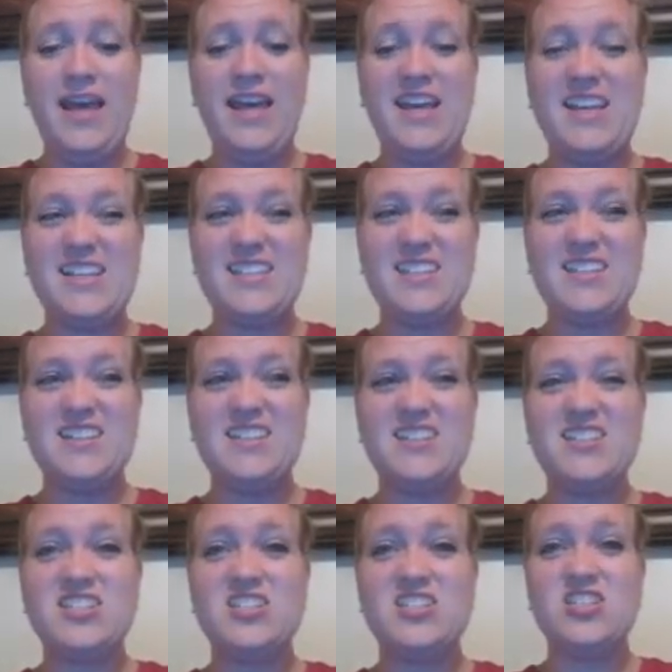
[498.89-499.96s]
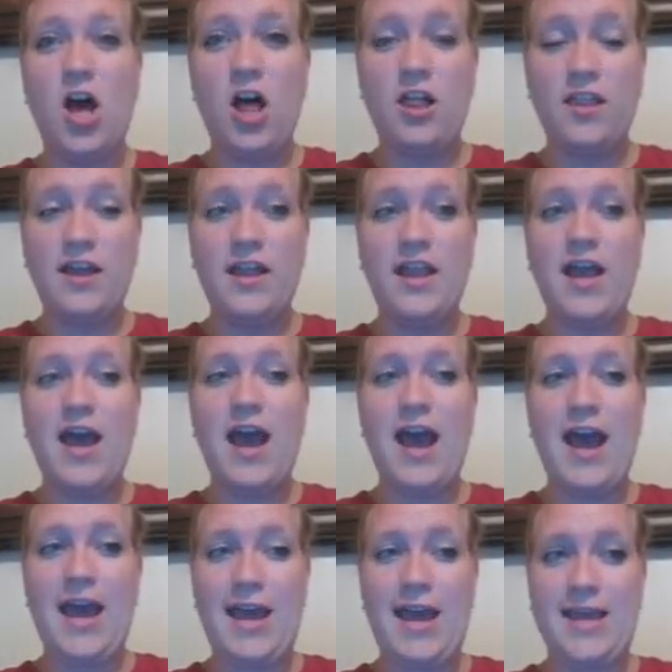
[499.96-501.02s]
is solid
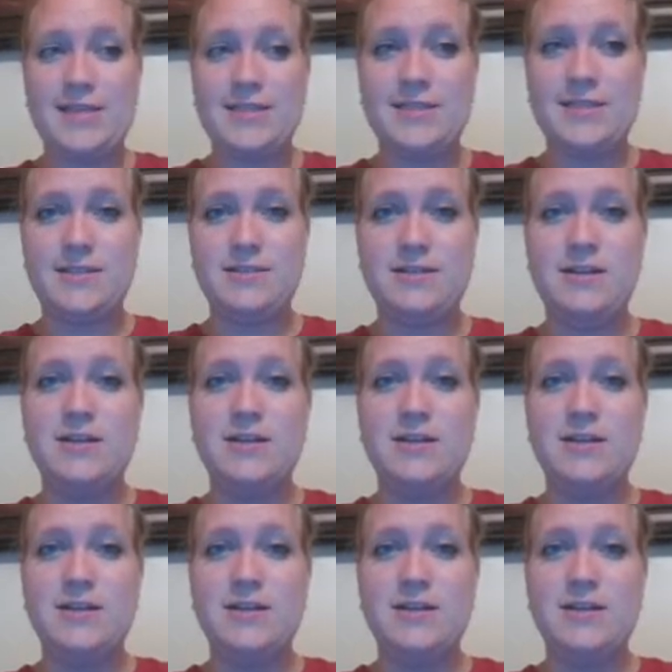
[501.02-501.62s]
ice.